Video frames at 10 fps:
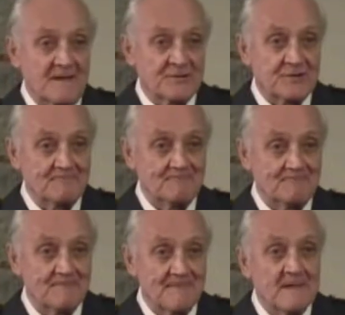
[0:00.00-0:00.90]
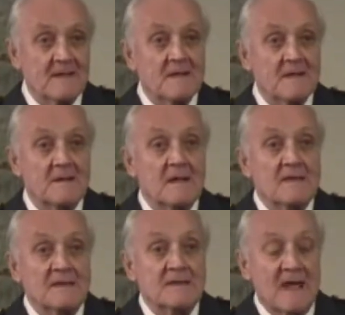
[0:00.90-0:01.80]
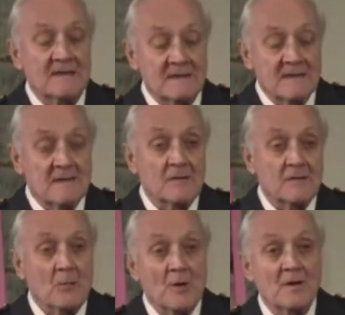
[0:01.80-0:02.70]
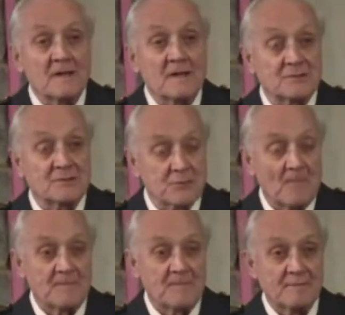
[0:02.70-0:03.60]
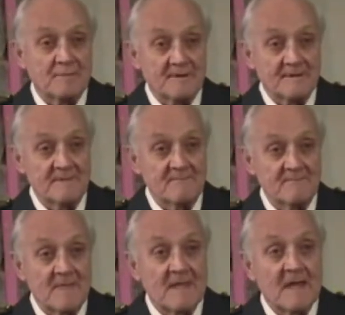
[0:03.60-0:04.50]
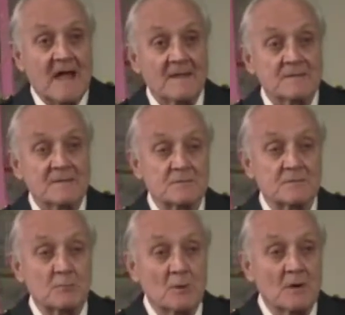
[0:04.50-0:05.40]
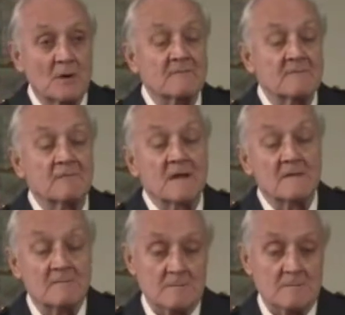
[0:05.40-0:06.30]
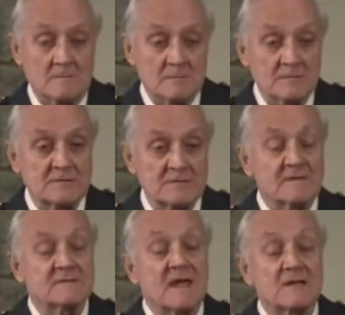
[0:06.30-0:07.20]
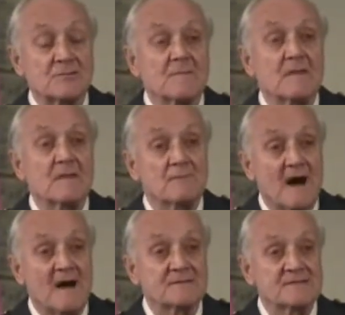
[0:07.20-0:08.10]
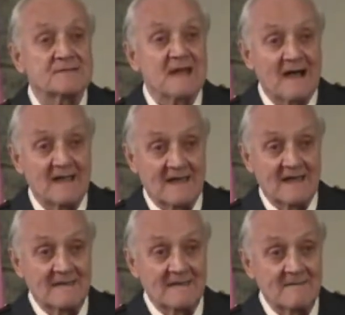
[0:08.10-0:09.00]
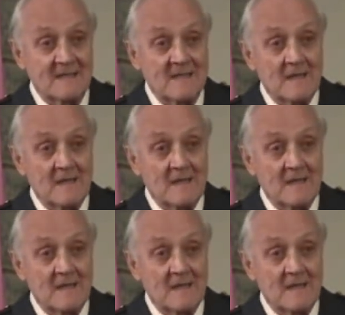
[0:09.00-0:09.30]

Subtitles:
invention. Yet the work is stopped in Britain and it's working, shall I say, extremely fast in Thailand.